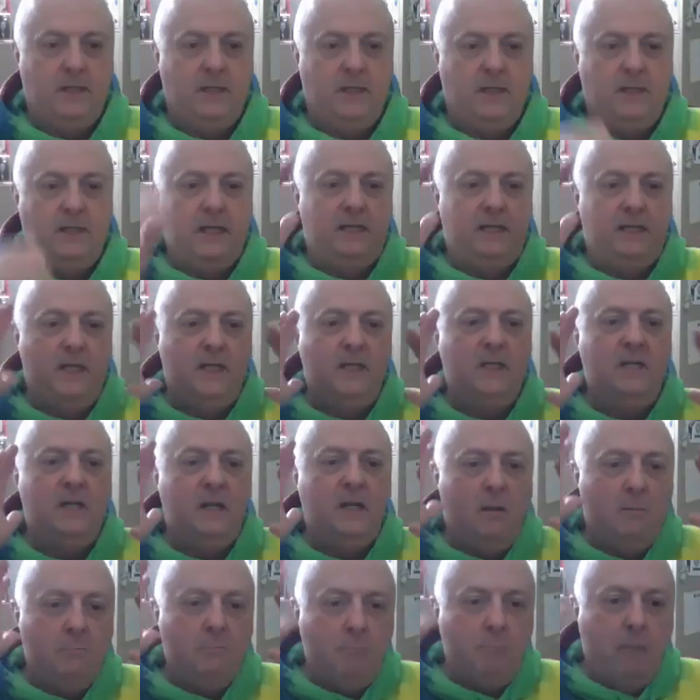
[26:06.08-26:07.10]
that didn't
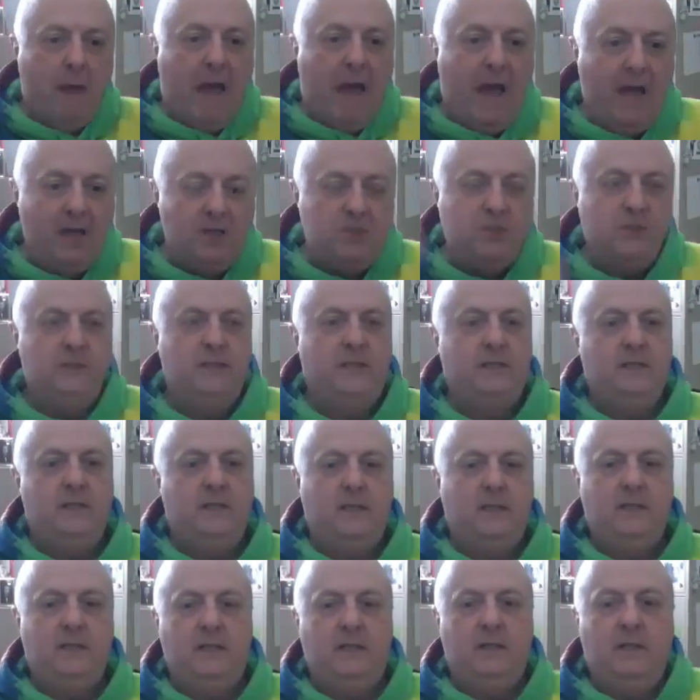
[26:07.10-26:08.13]
imagine that
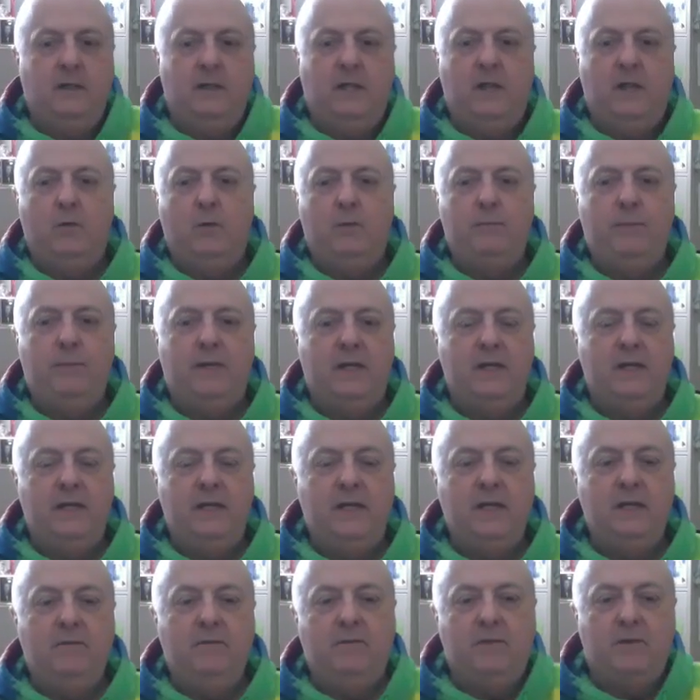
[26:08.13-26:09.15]
there would be a
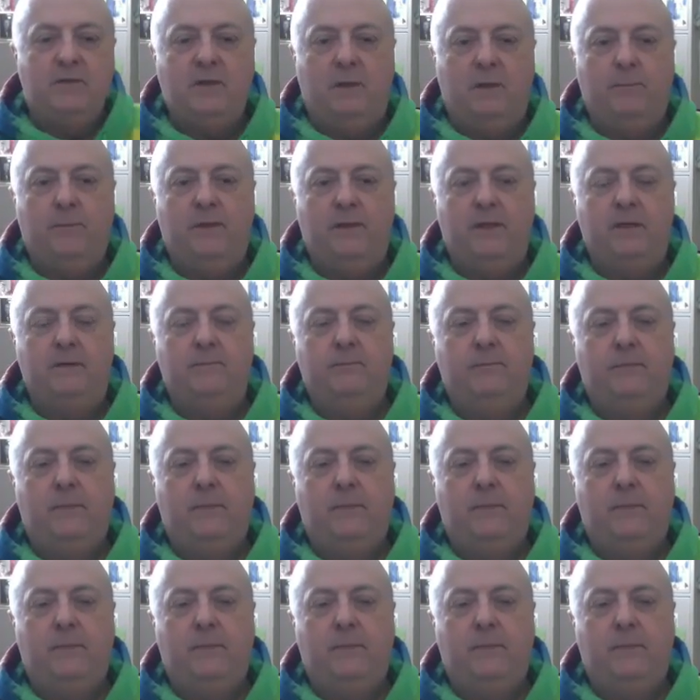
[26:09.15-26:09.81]
need for something.